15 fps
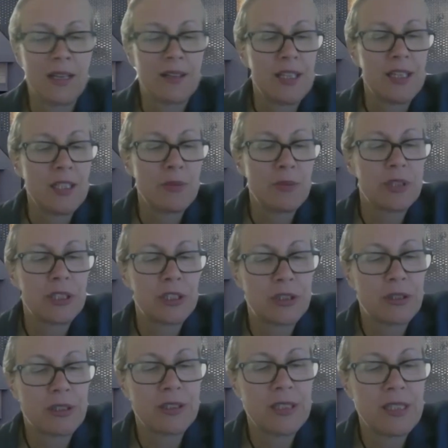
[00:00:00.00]
these were
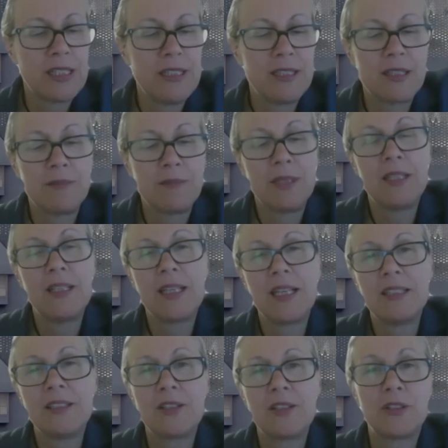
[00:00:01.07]
atrocities committed
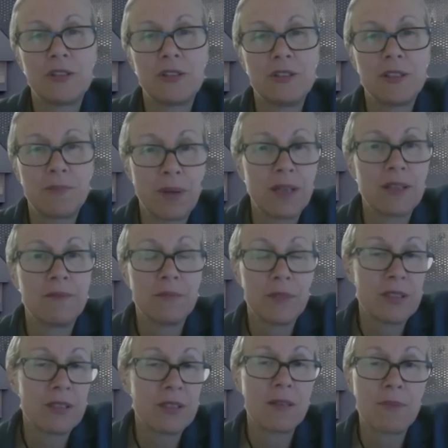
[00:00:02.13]
against Jews
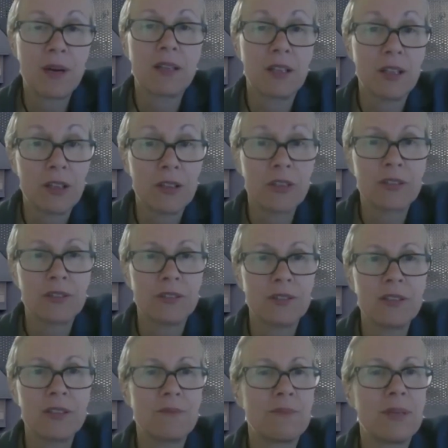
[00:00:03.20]
mostly by the locals,
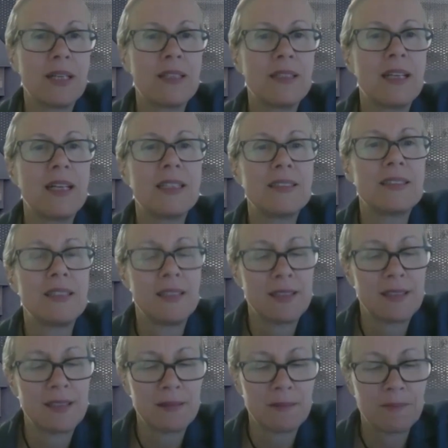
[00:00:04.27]
not by the Nazis.